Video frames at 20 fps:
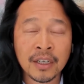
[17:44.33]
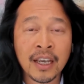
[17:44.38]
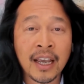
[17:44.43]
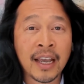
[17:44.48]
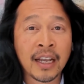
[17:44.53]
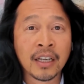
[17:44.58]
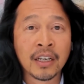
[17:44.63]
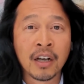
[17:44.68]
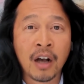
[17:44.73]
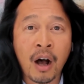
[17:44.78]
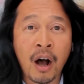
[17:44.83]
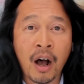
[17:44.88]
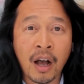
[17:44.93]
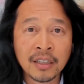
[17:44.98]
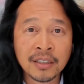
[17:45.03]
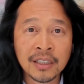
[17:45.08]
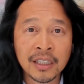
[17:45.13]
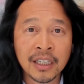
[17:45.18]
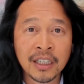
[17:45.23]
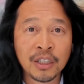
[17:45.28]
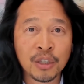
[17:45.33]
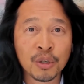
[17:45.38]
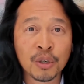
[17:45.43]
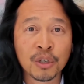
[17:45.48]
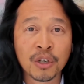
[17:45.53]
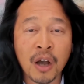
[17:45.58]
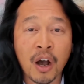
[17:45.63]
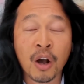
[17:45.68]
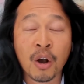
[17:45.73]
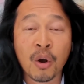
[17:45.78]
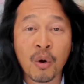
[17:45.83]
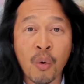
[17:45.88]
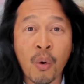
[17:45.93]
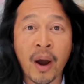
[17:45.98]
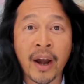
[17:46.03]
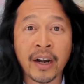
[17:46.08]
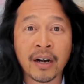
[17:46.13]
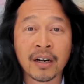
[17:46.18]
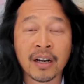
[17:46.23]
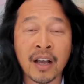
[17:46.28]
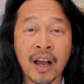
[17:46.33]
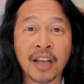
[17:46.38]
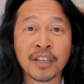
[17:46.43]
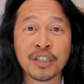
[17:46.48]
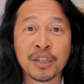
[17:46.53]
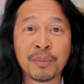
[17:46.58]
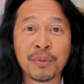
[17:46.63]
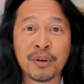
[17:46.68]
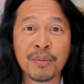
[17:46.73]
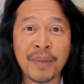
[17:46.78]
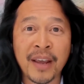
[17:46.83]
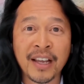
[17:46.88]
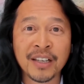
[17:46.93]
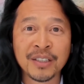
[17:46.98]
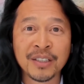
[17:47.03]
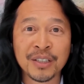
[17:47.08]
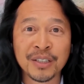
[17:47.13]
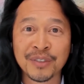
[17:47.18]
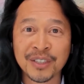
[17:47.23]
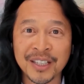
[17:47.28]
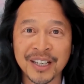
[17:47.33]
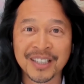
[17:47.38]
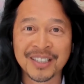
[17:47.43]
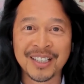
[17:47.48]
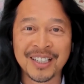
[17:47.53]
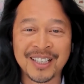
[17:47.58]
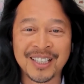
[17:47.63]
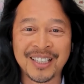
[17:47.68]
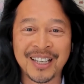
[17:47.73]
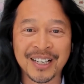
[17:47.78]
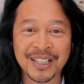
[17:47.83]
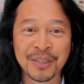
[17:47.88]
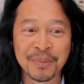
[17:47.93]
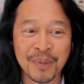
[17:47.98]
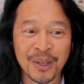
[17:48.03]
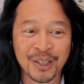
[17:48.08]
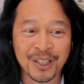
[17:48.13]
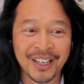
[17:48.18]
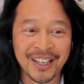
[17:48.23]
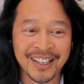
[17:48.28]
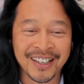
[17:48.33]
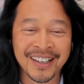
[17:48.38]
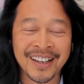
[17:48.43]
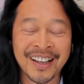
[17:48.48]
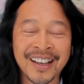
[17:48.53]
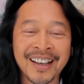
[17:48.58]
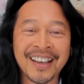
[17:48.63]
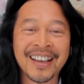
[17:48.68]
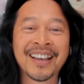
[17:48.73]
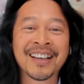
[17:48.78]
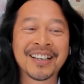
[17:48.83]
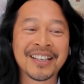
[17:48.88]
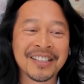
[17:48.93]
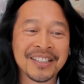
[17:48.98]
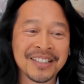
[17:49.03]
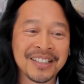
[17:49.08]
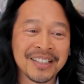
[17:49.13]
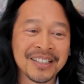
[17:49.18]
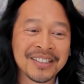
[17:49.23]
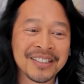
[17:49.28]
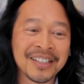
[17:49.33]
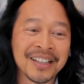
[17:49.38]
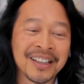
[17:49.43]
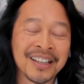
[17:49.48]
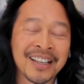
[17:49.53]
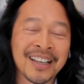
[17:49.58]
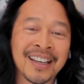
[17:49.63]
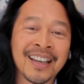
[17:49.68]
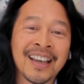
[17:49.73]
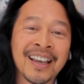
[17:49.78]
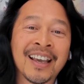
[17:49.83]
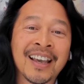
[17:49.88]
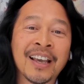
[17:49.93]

and costly to acquire customer bases of 66 million consistently.